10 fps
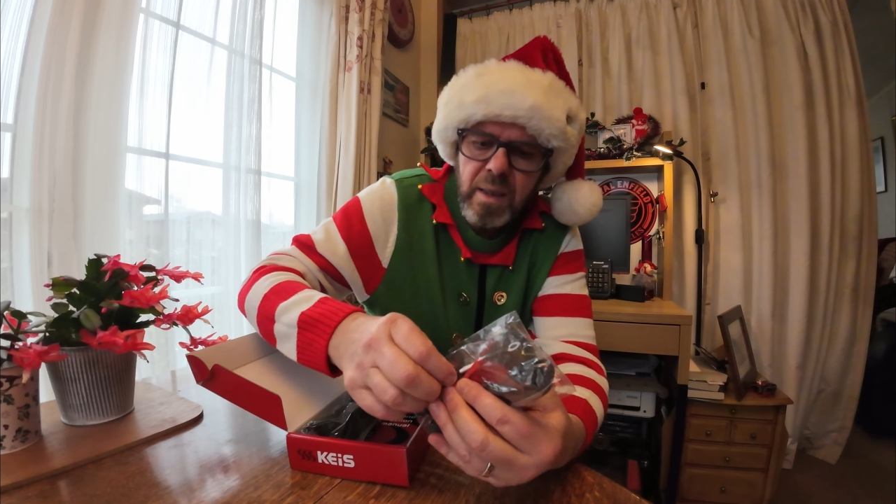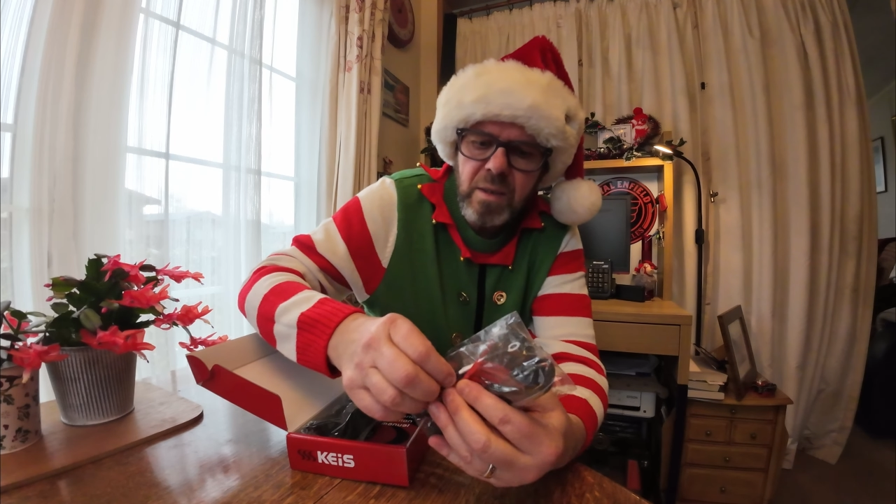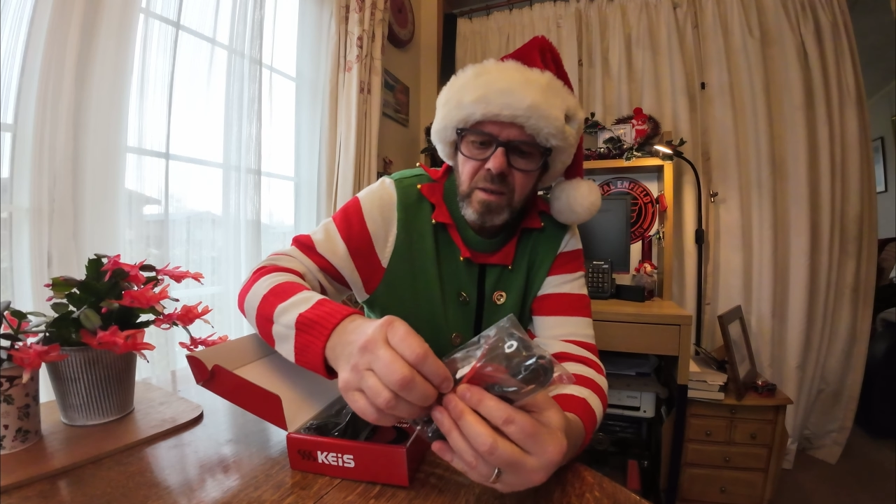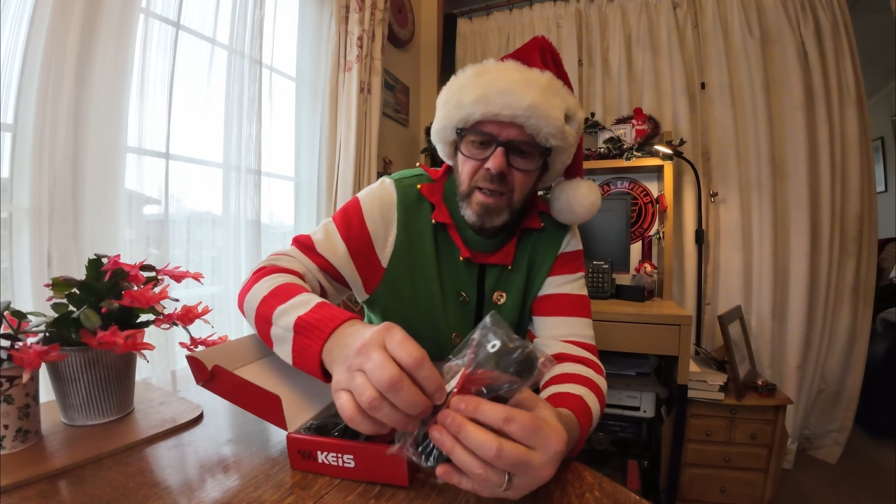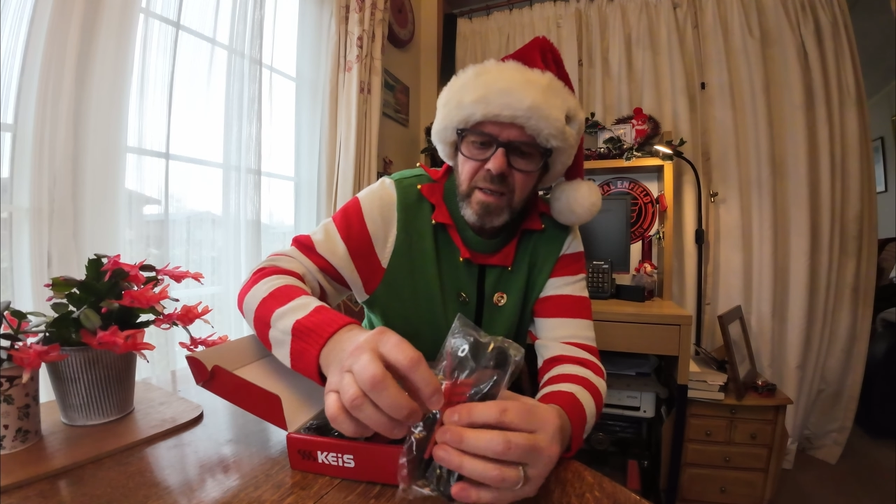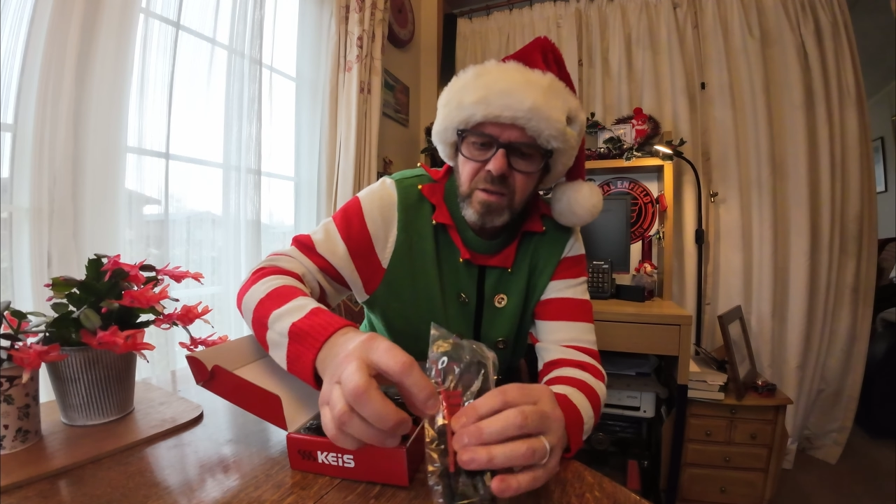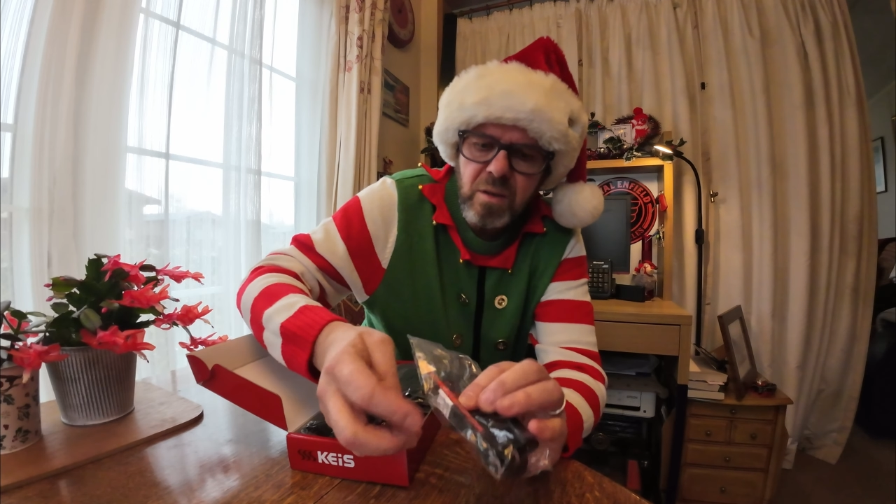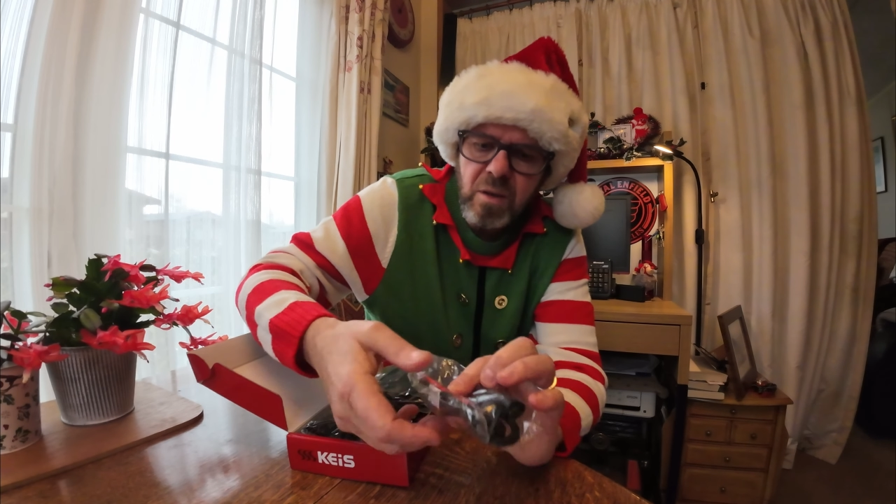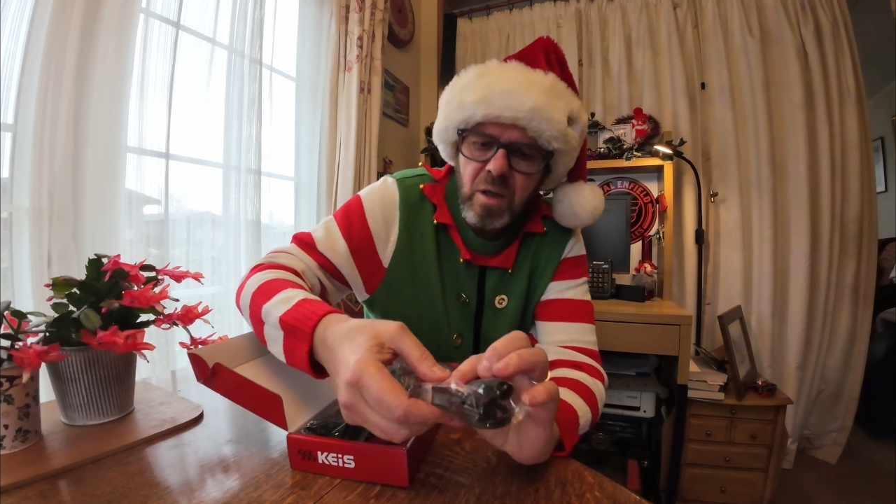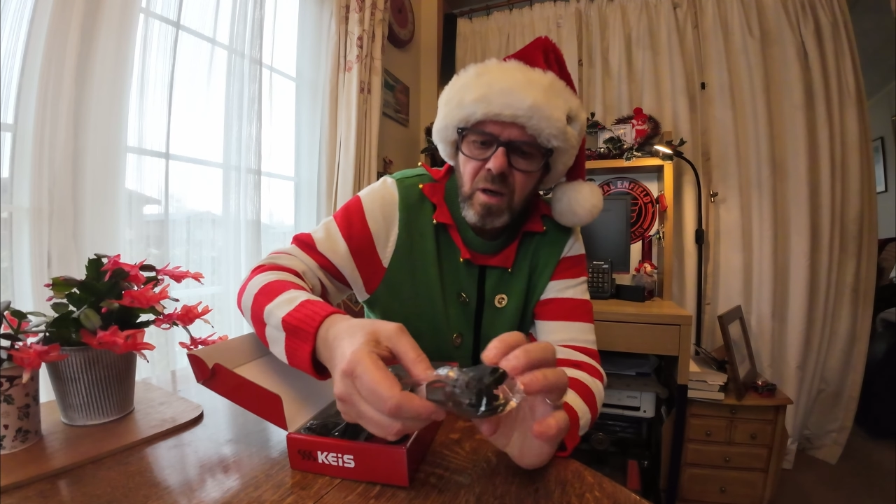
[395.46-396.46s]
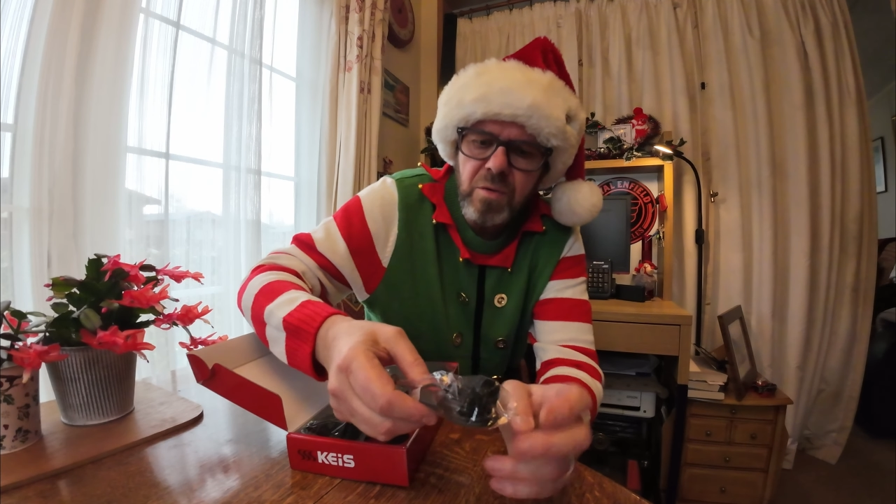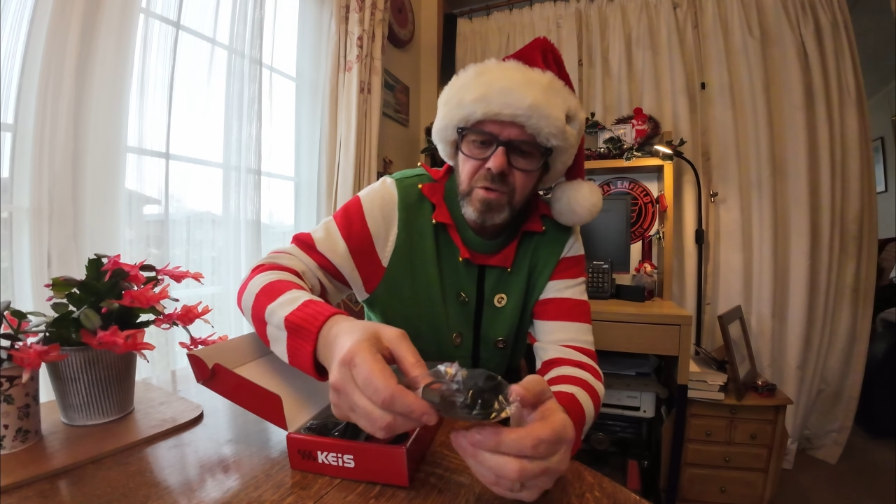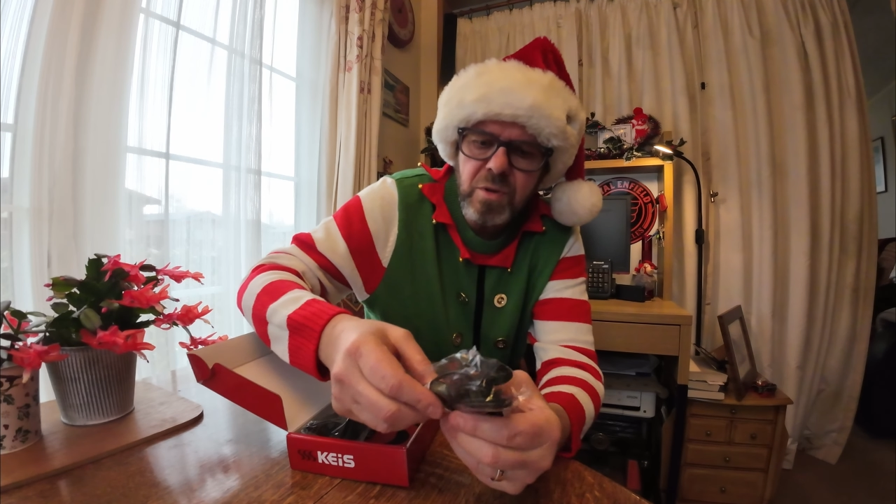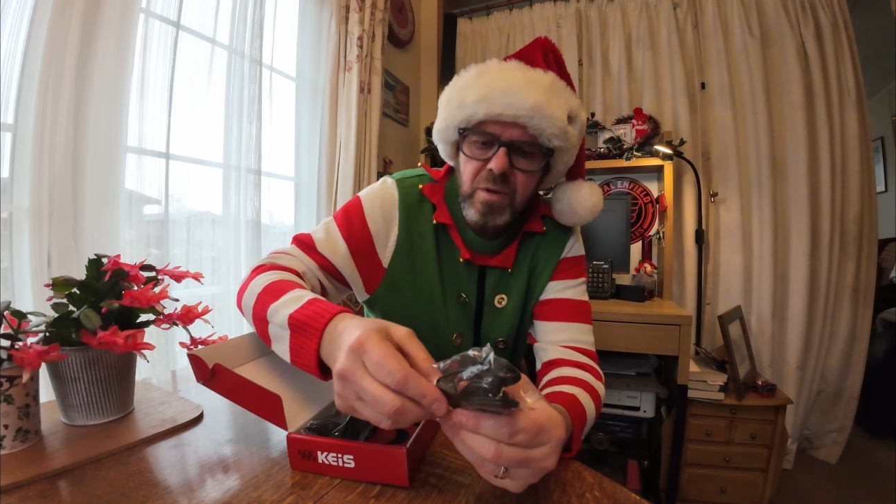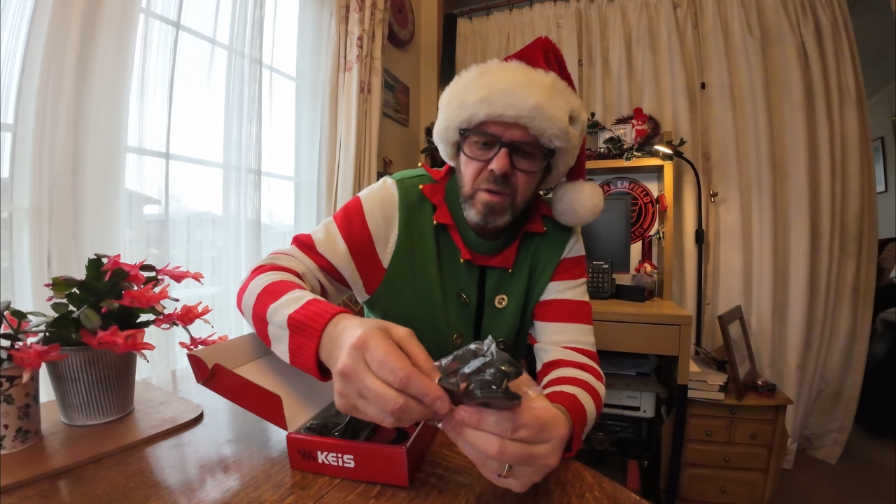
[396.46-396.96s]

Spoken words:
it hasn't got